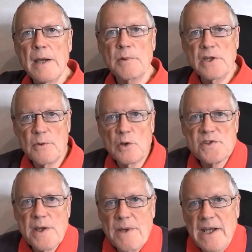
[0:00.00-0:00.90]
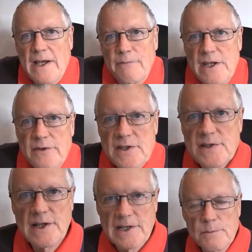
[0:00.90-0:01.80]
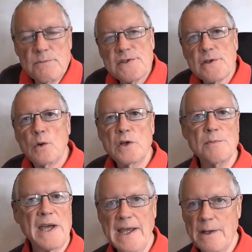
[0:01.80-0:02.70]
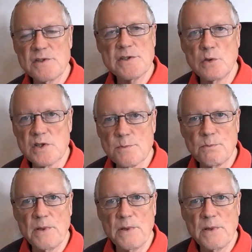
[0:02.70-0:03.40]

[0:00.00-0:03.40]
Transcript: but you also may have either teams or you may outsource.